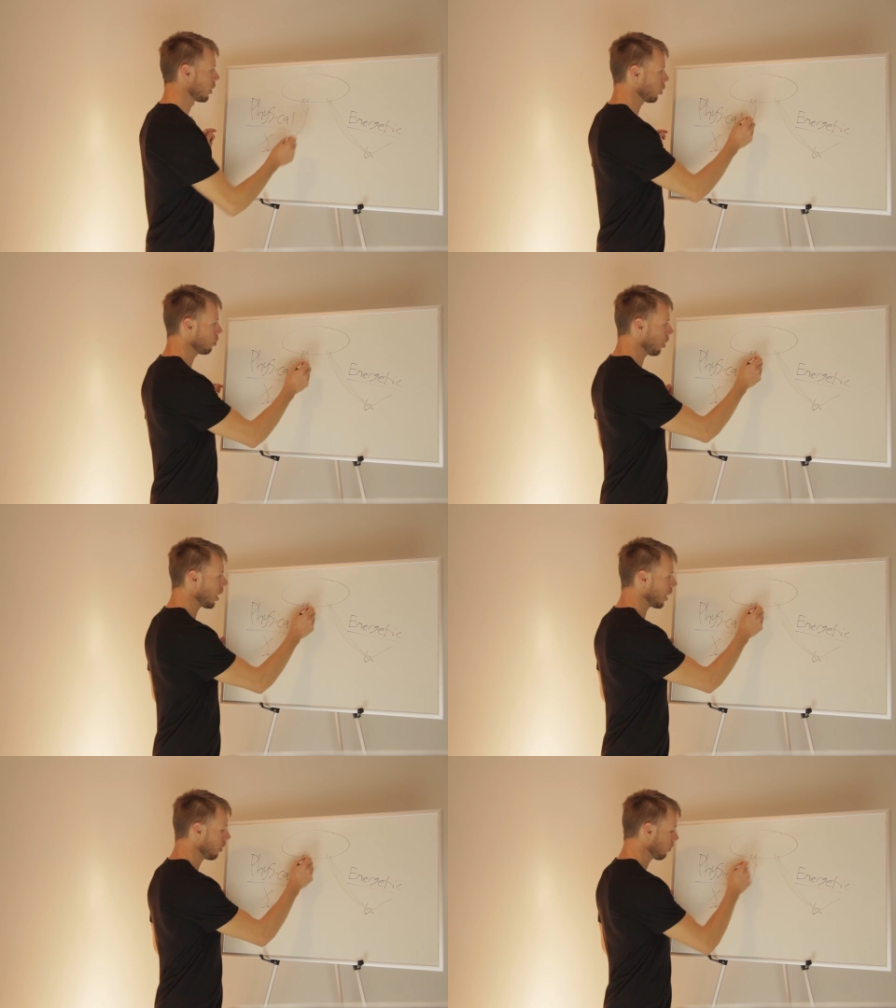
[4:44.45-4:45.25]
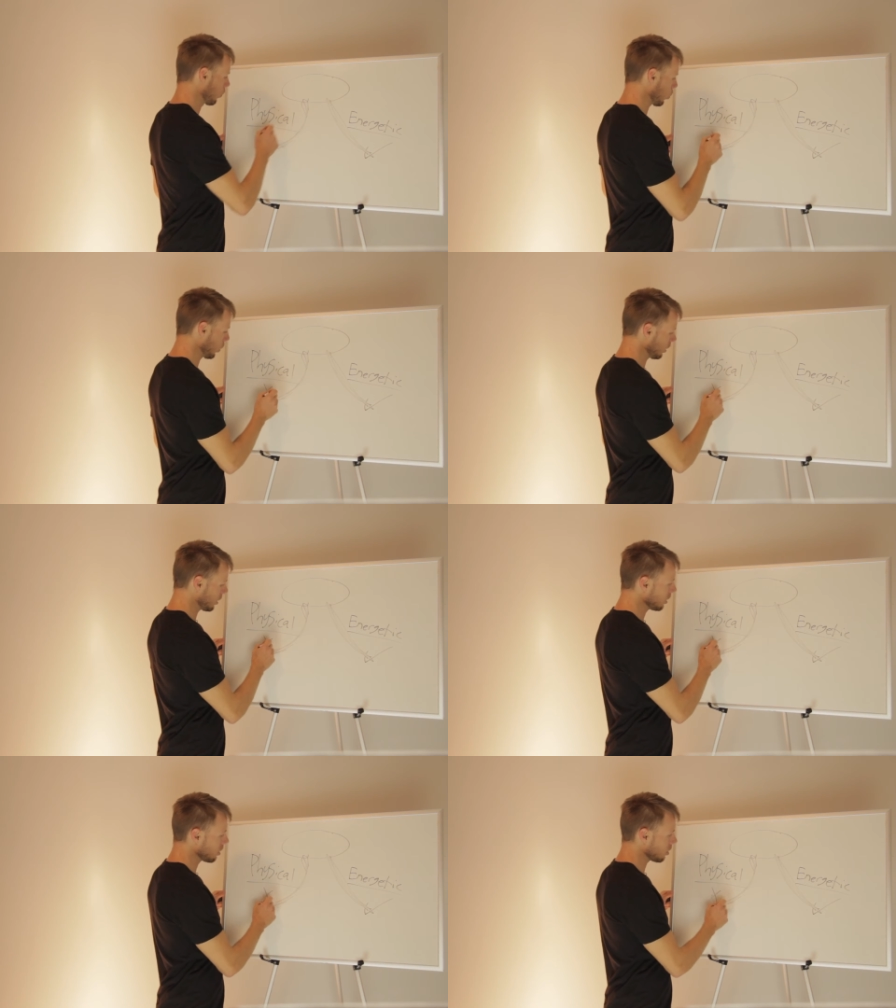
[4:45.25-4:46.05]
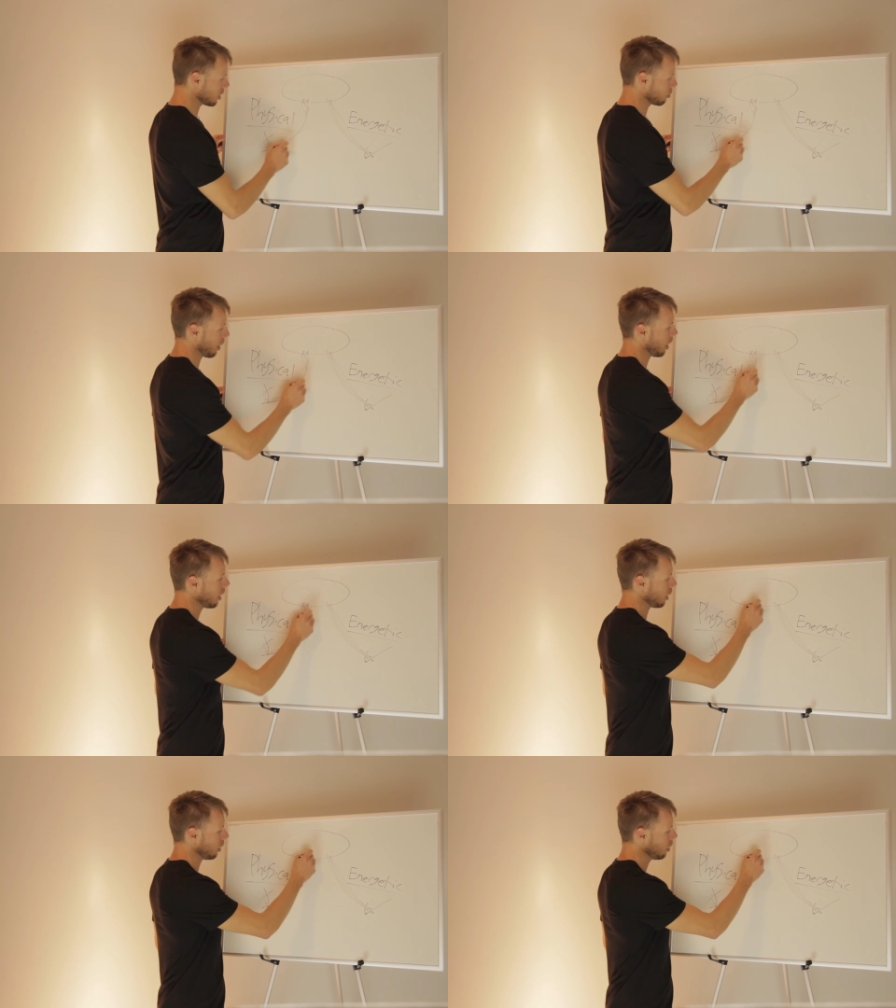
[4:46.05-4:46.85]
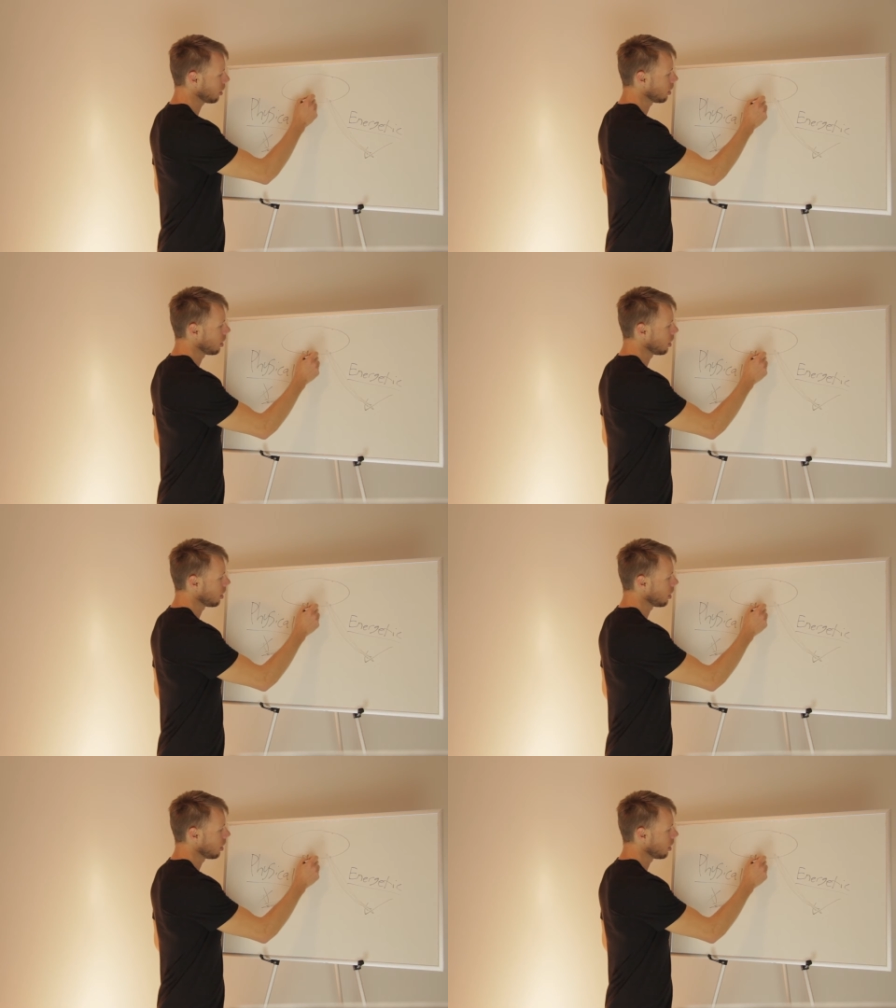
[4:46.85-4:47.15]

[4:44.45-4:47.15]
your brain, when it senses this pain,